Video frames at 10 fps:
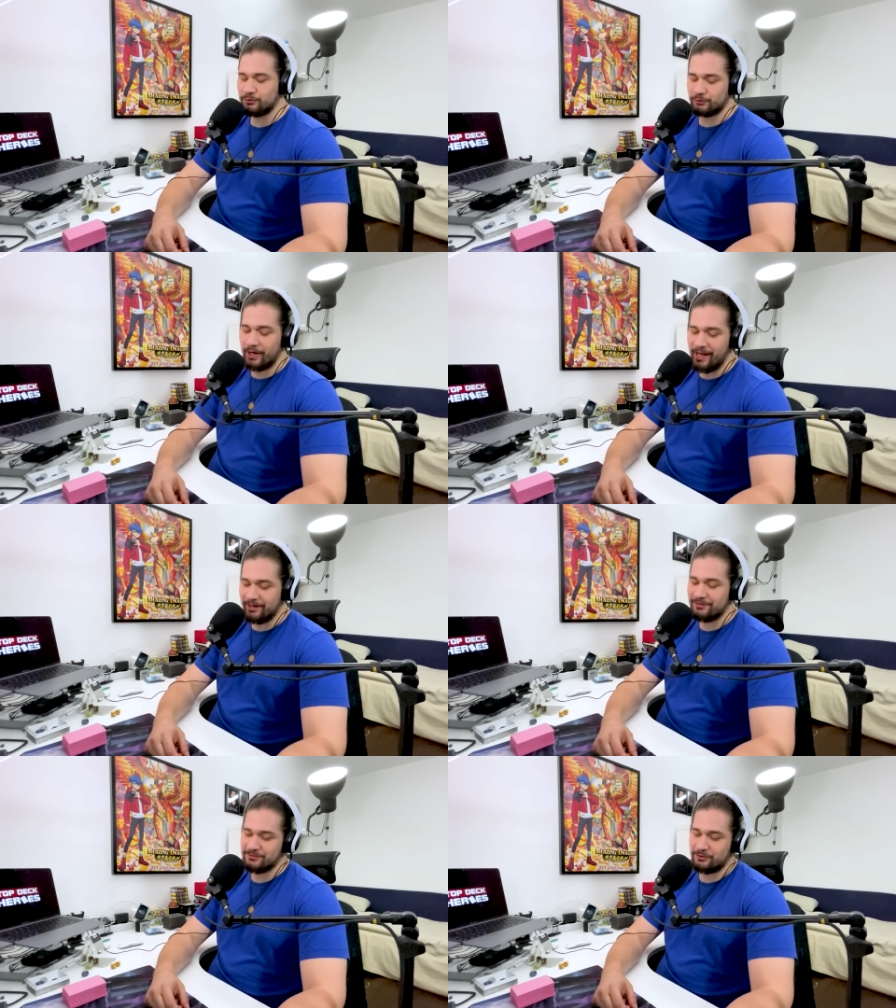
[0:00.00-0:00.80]

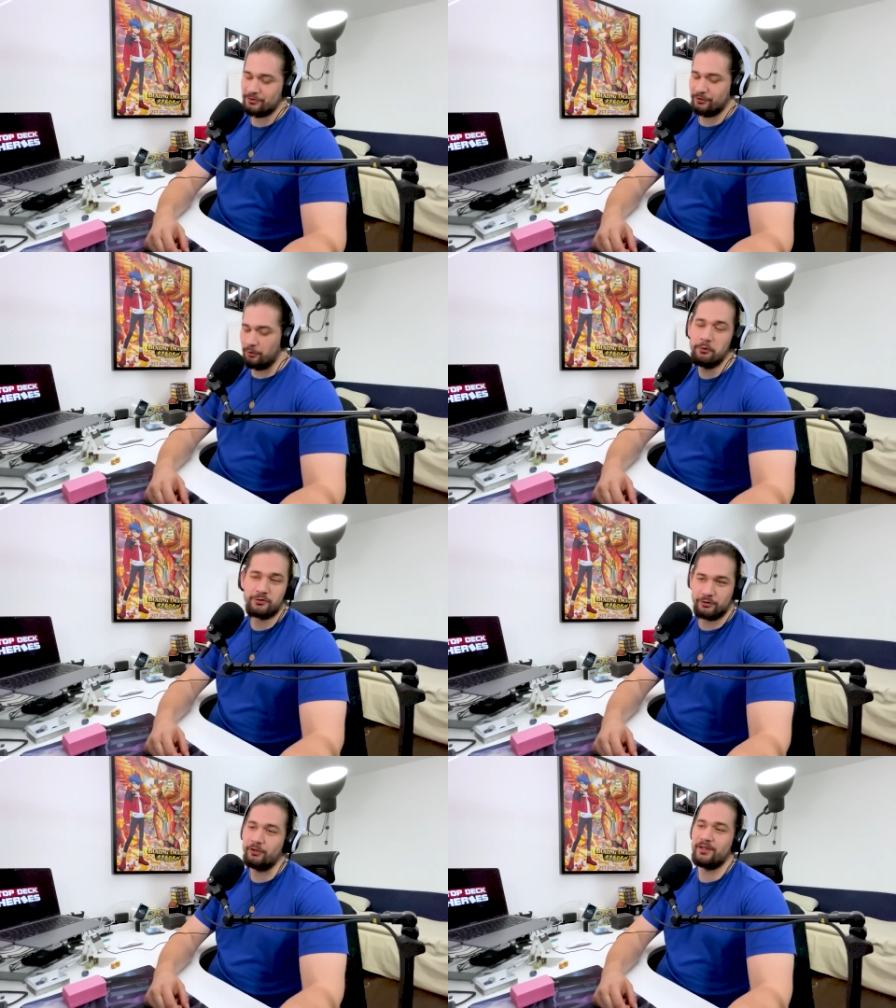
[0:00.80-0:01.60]
dragons are
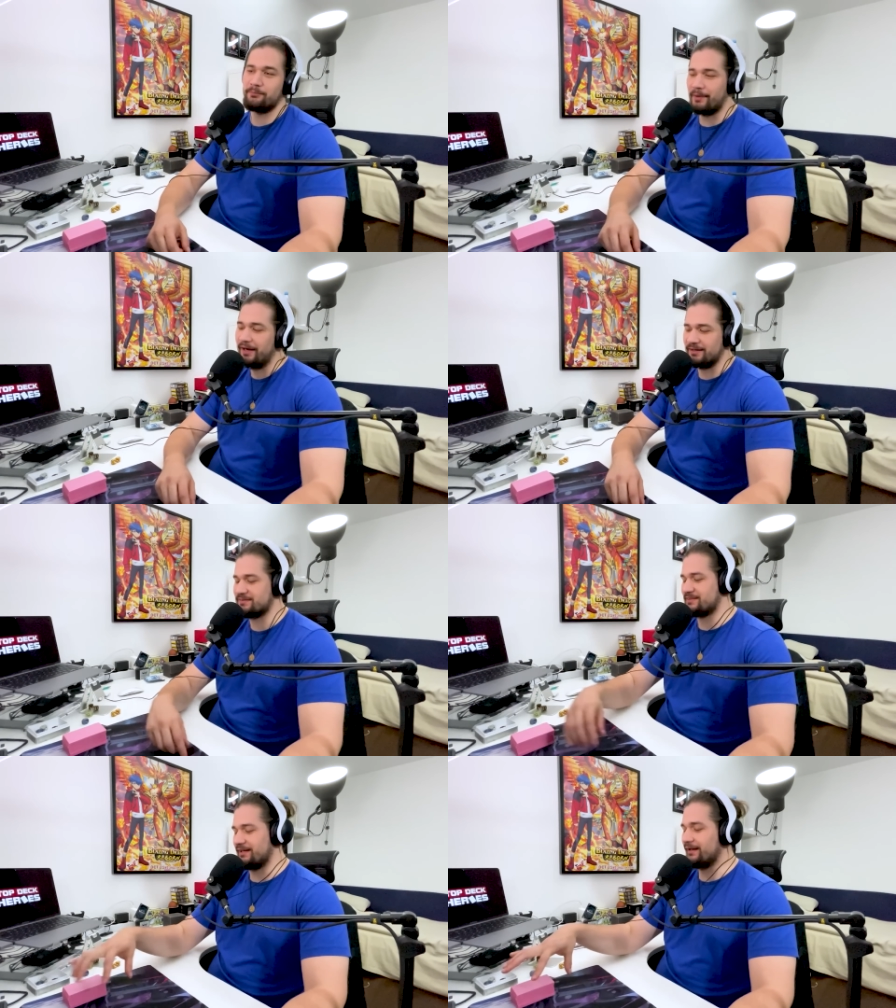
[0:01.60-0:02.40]
usually
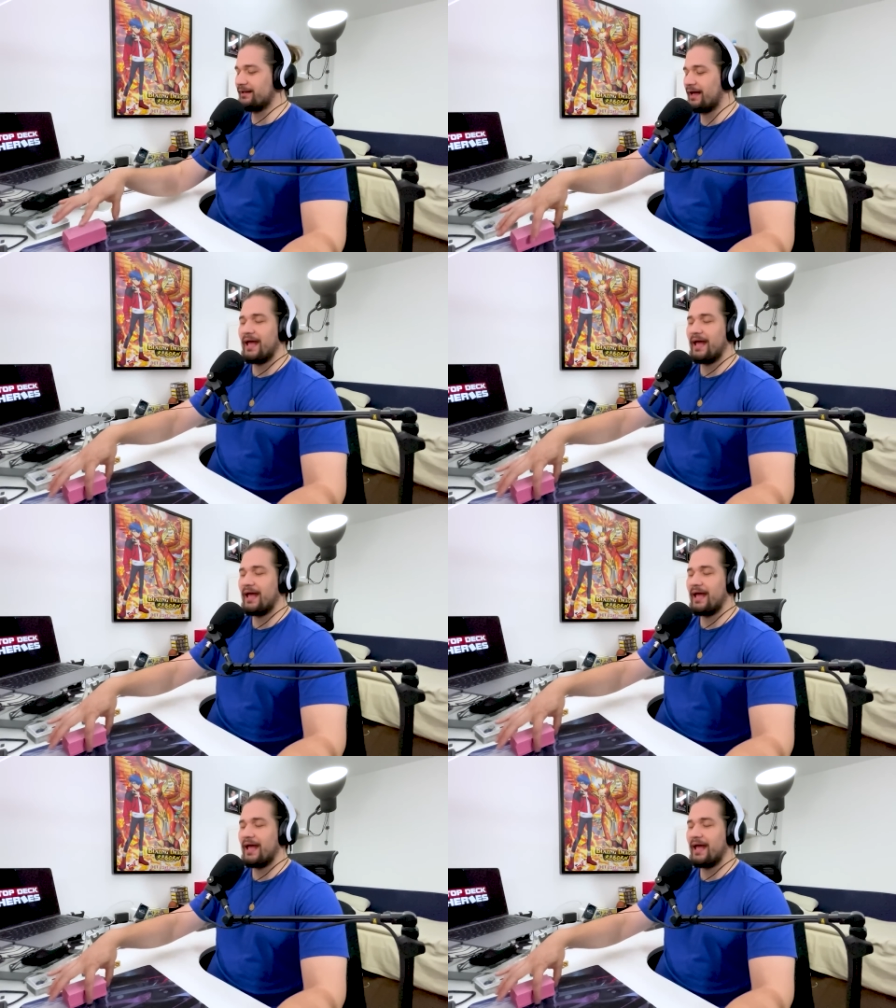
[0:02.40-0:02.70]
menacing.